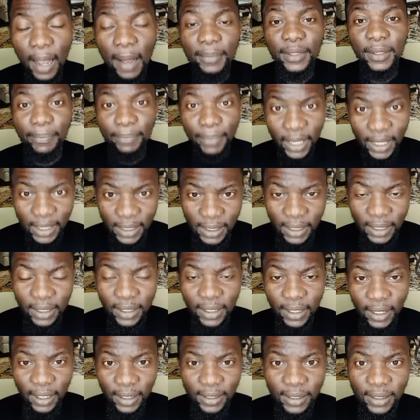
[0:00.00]
Make no
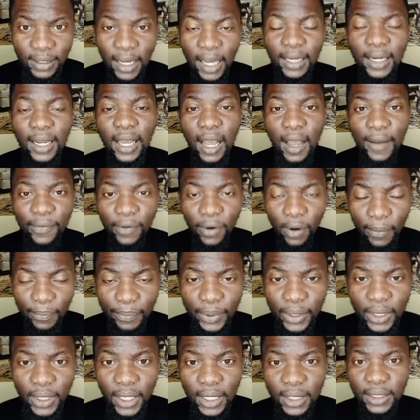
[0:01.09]
mistake about it, this
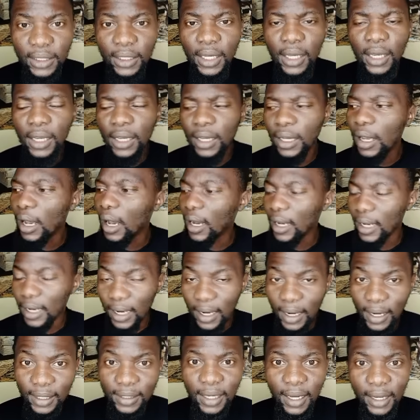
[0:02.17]
tribalism and bigotry you
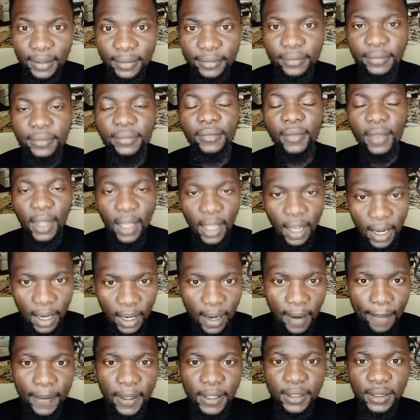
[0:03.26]
see coming from the
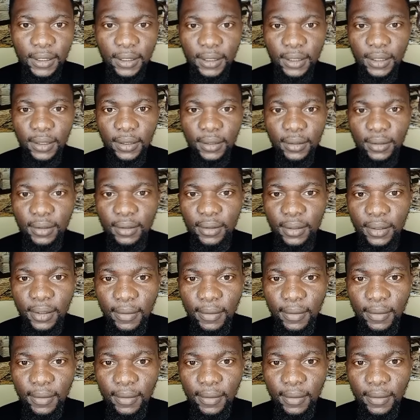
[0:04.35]
children of perdition,